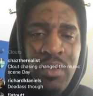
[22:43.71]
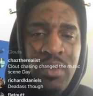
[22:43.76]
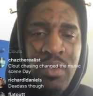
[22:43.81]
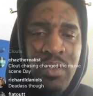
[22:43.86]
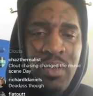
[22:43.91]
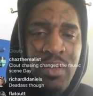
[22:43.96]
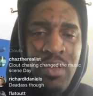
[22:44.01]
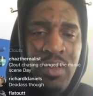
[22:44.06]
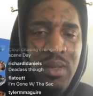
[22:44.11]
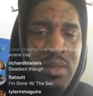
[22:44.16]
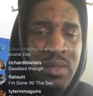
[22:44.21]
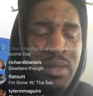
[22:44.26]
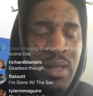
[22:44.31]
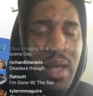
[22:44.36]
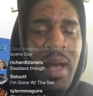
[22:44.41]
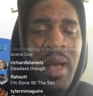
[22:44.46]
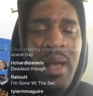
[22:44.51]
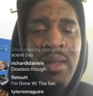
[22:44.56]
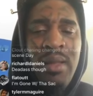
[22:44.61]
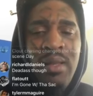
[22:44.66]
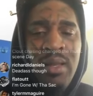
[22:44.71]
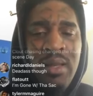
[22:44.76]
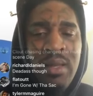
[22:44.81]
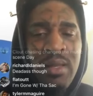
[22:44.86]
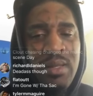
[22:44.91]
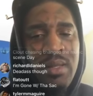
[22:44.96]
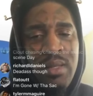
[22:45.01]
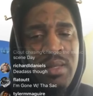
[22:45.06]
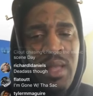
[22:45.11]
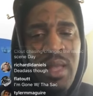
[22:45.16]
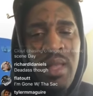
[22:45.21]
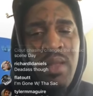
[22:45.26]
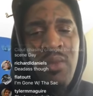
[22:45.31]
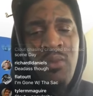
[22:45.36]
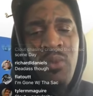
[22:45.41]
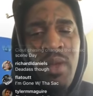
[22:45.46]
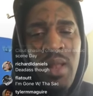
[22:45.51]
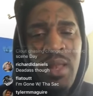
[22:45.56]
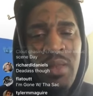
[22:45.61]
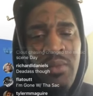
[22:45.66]
Is how niggas stay
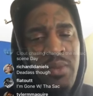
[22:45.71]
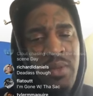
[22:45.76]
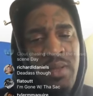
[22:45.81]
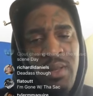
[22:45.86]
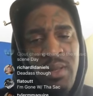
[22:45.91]
relevant.